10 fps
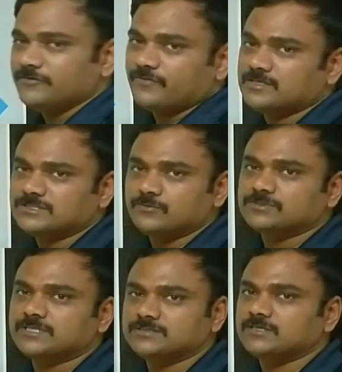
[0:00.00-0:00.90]
difference I
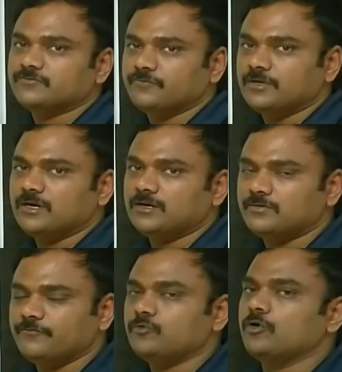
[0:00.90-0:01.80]
would say is that we
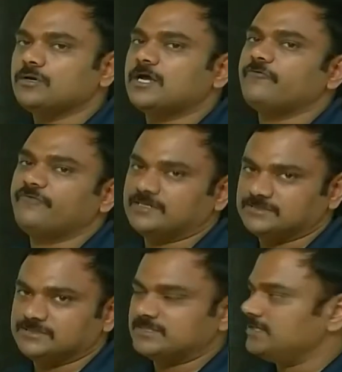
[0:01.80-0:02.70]
no longer have
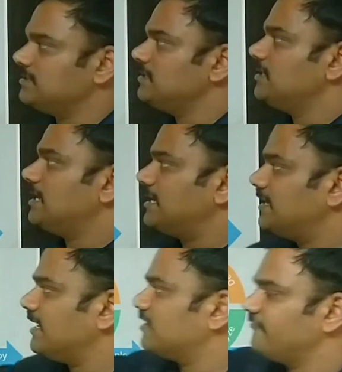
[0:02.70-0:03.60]
phases, right?
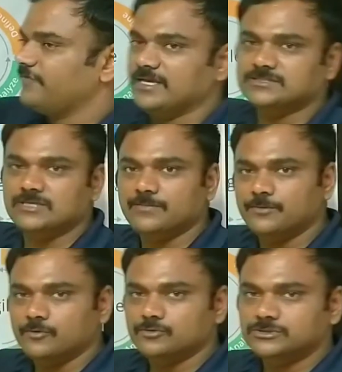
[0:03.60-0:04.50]
Unlike a phased
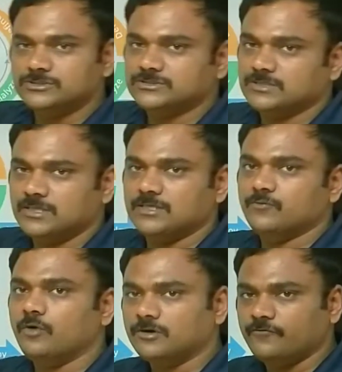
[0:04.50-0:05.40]
approach
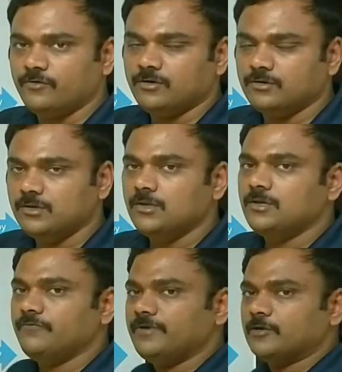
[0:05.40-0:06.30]
in waterfall,
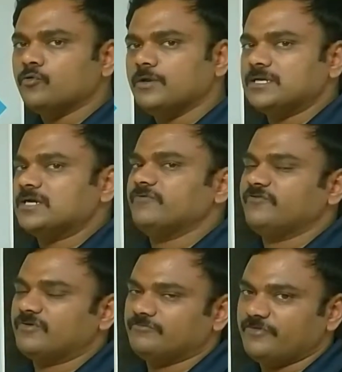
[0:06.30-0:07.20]
we are going
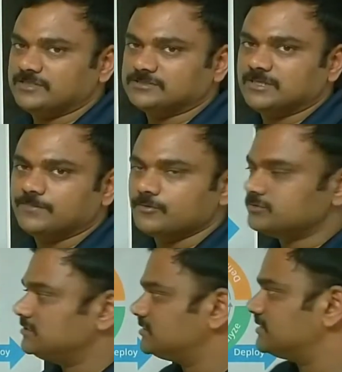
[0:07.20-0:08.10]
away from phased
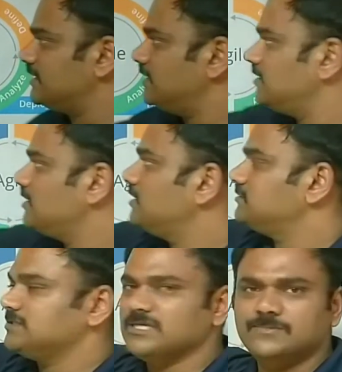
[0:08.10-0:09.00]
approach. Instead,
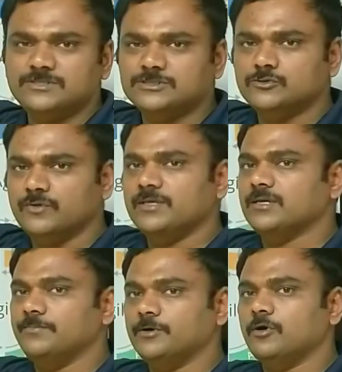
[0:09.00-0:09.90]
the team is
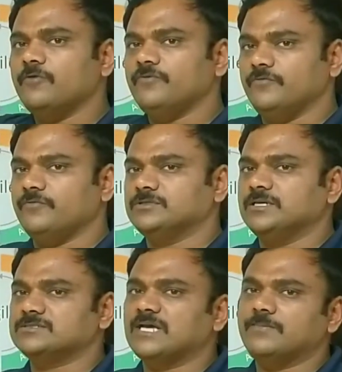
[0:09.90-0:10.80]
doing a bit of
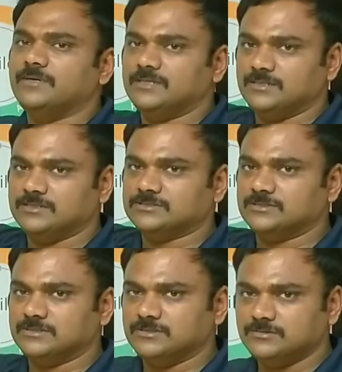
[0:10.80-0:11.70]
everything
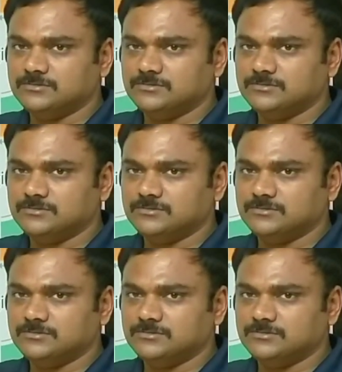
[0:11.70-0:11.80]
simultaneously.